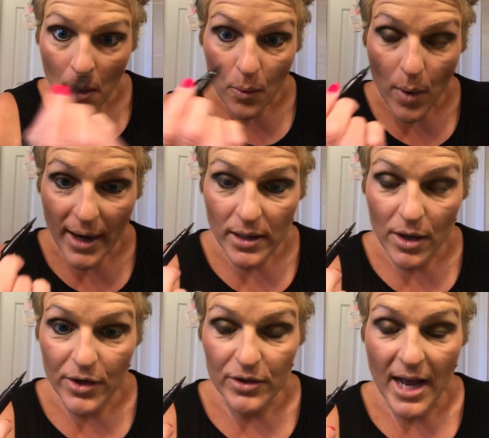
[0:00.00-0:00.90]
Right
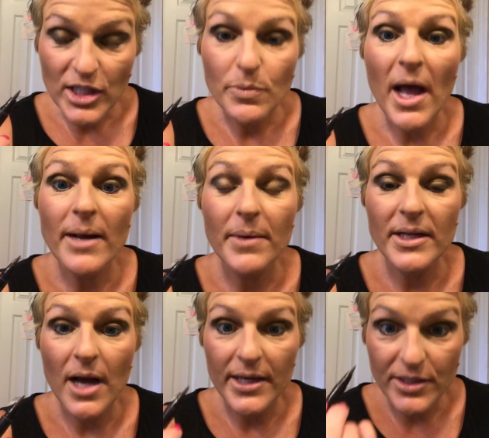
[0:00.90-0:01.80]
along your lash line, but
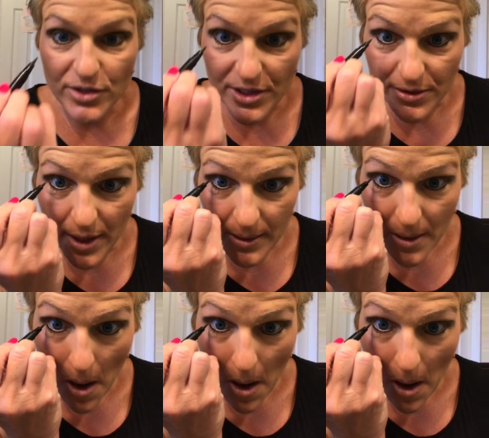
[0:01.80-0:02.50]
not in your tear duct.